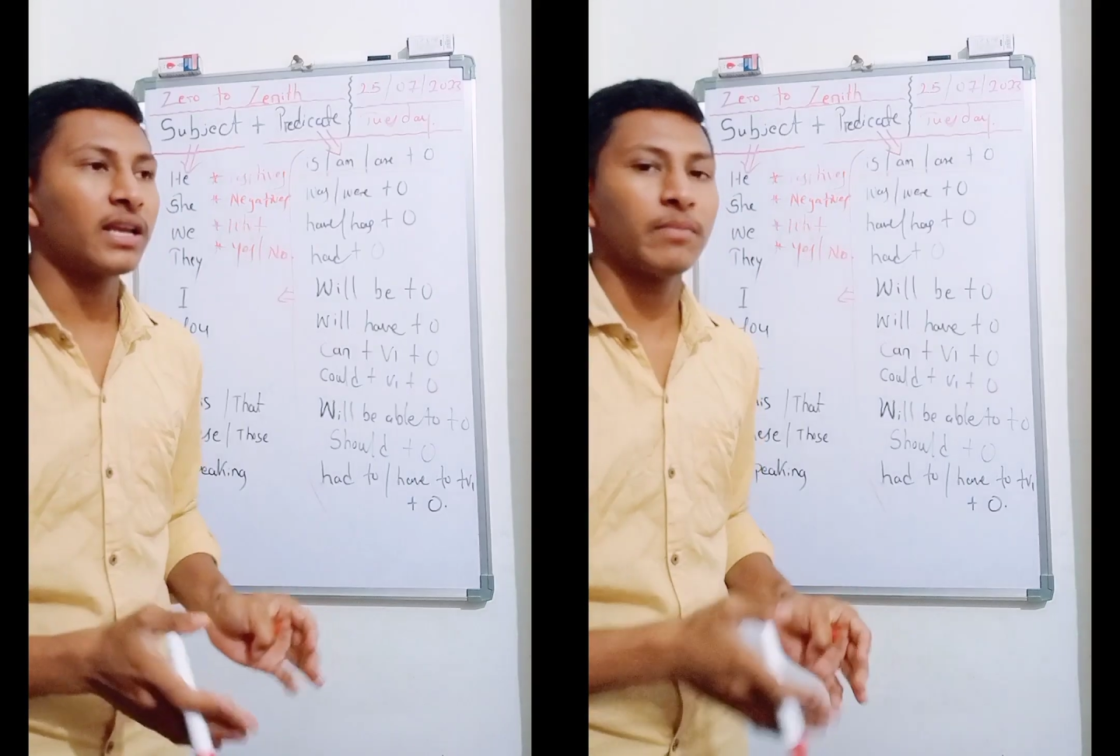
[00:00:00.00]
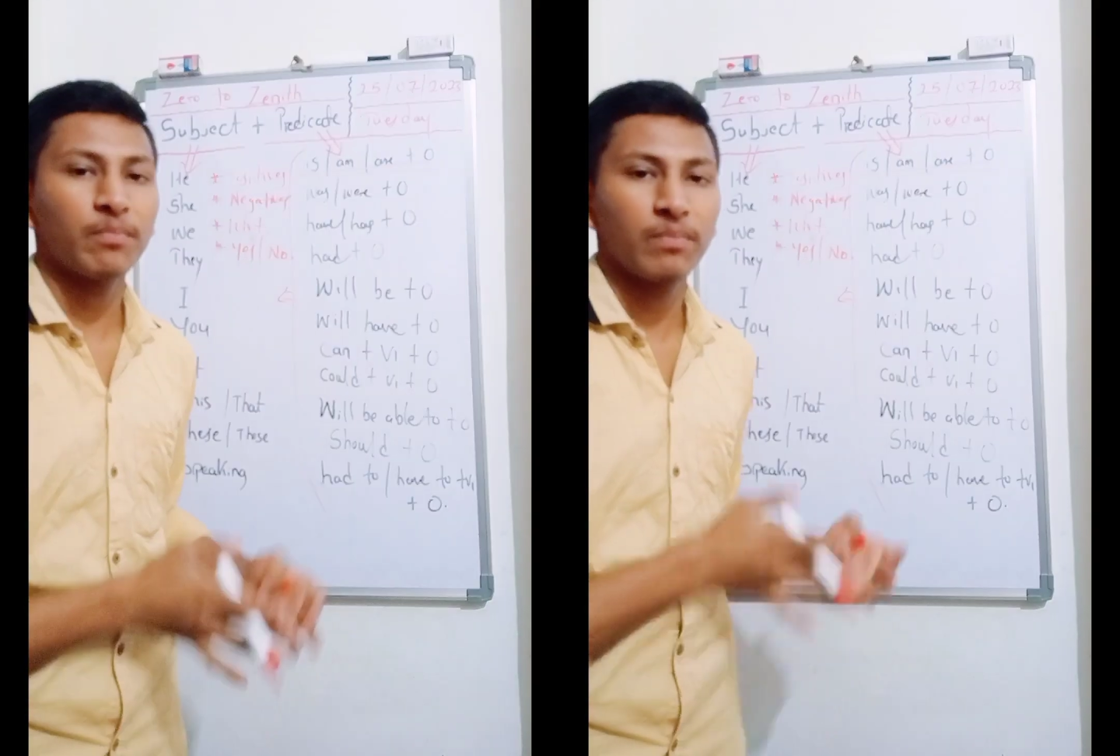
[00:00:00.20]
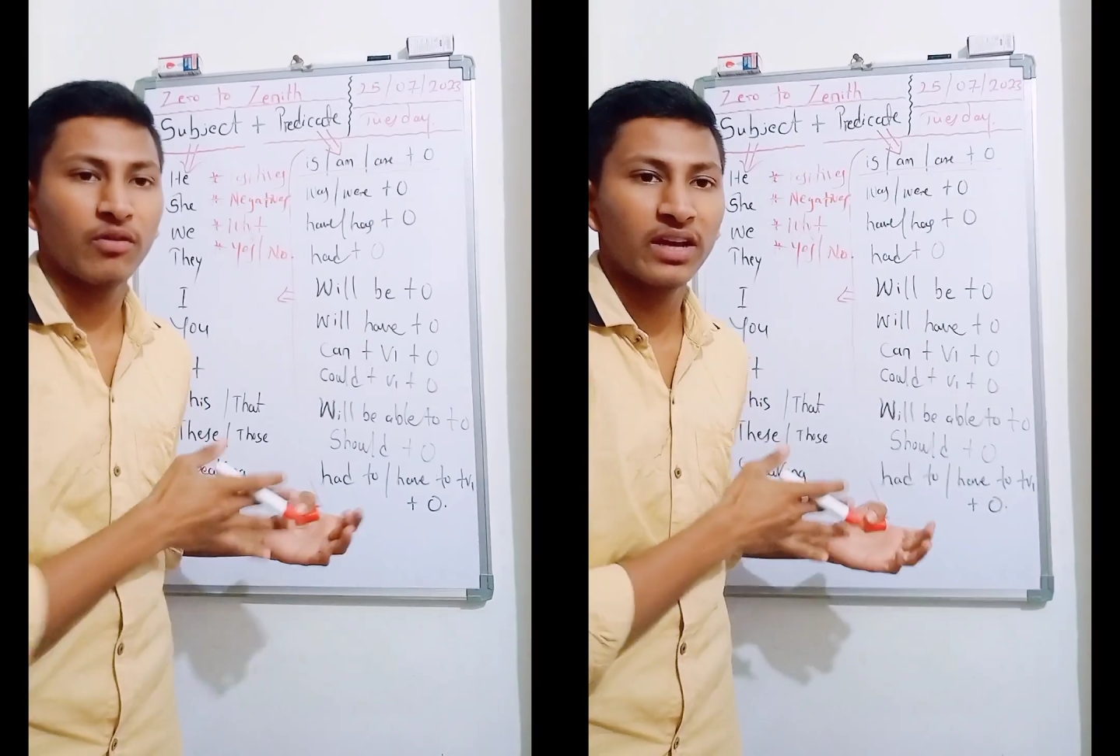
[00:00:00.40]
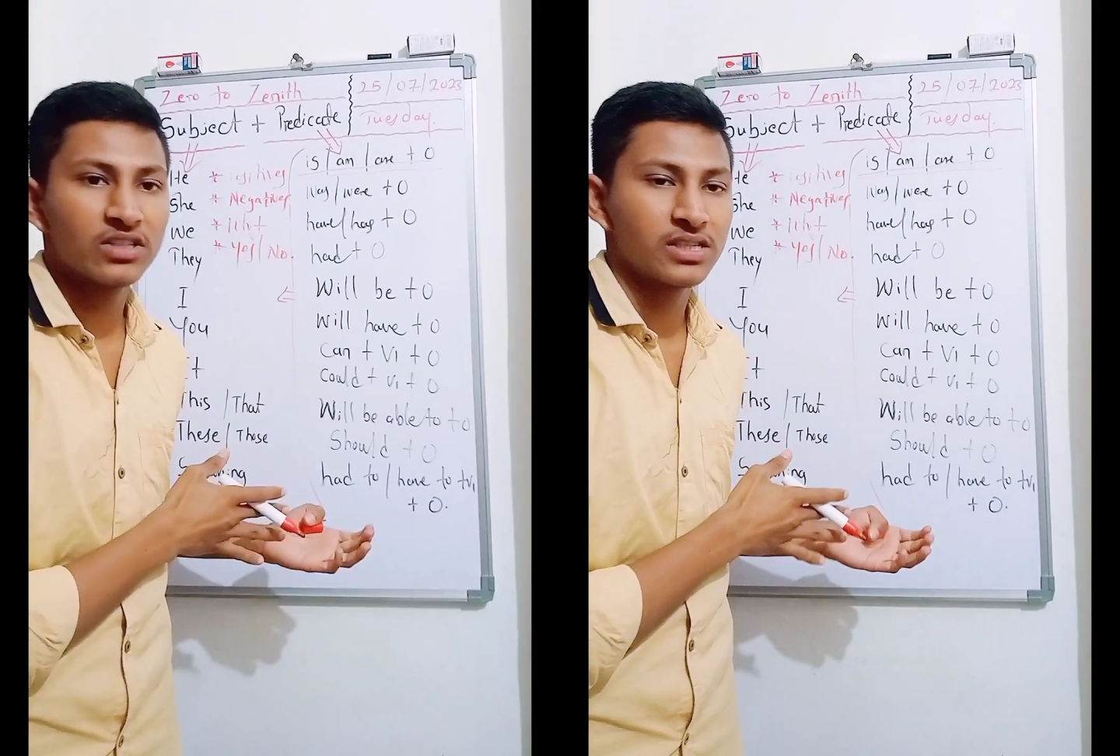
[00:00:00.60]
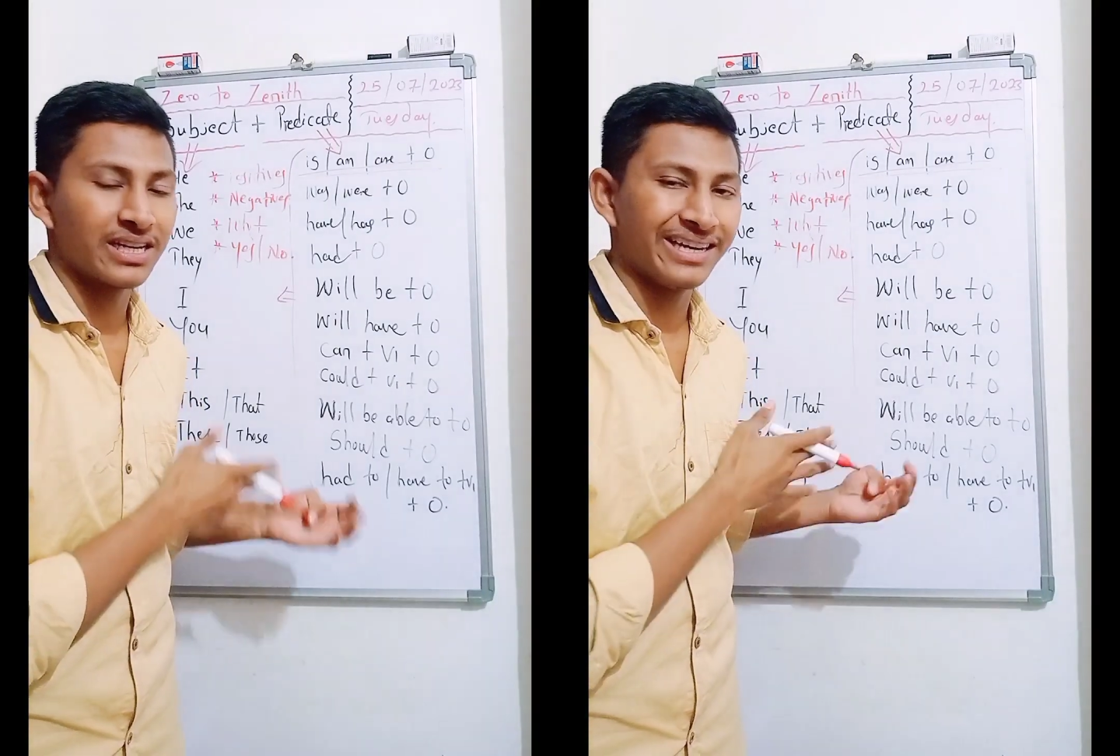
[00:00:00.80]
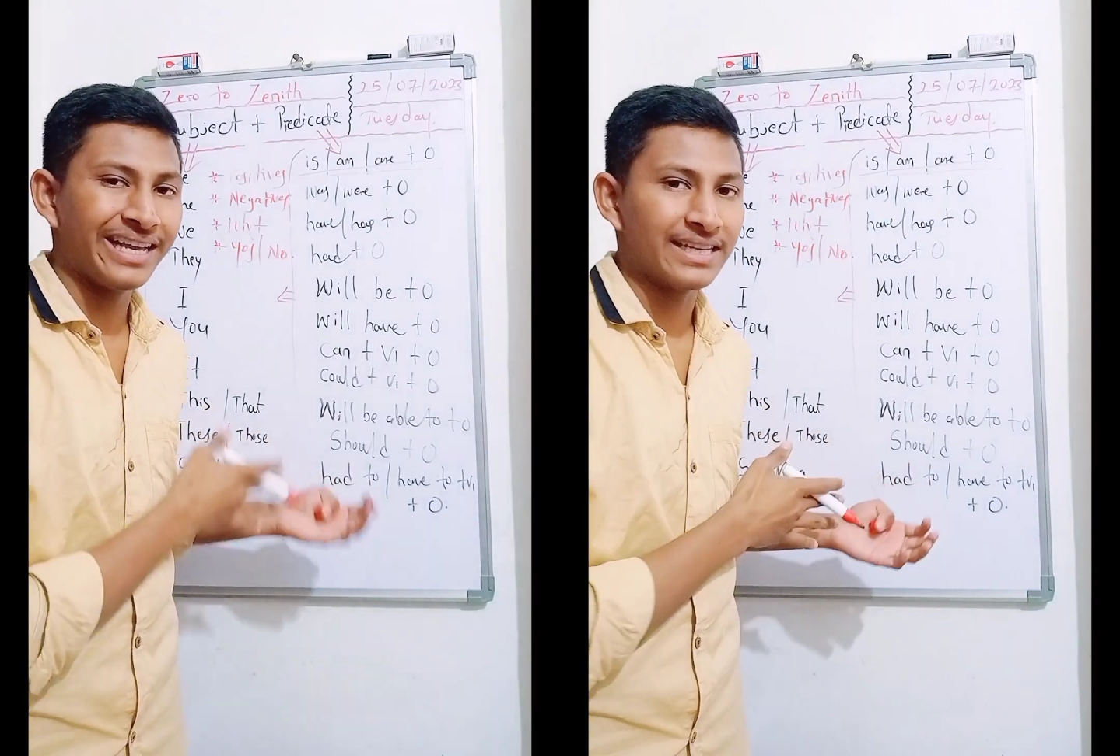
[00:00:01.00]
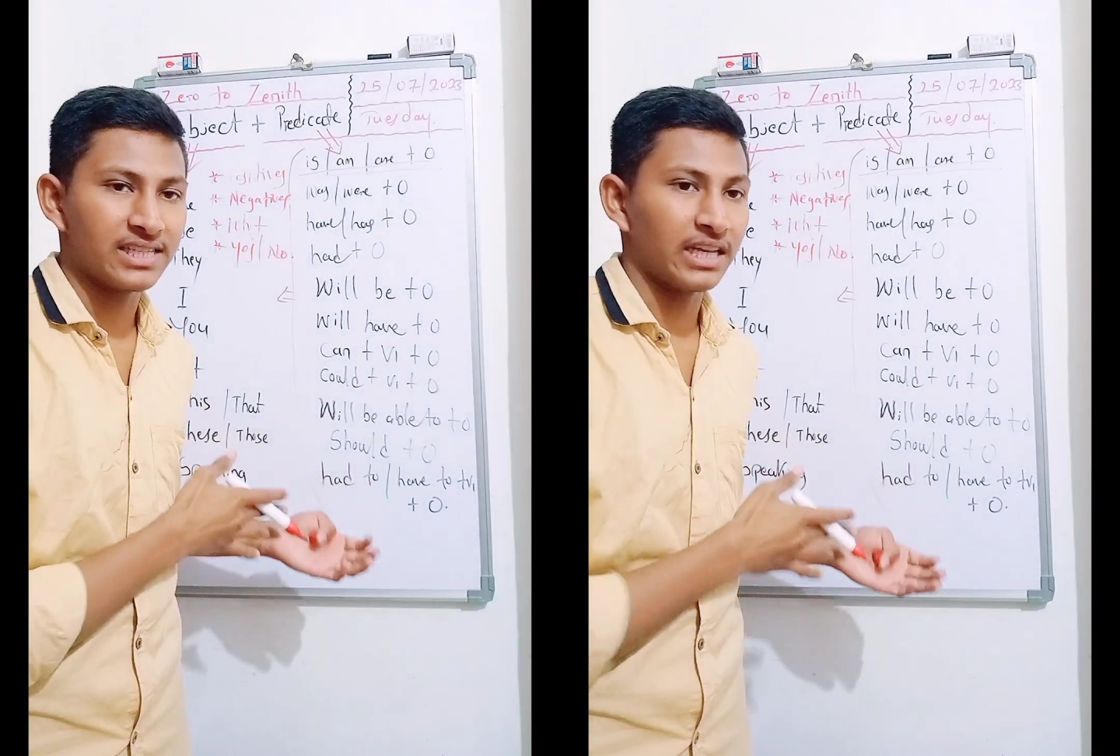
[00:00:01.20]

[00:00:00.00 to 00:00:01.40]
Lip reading: in my previous days,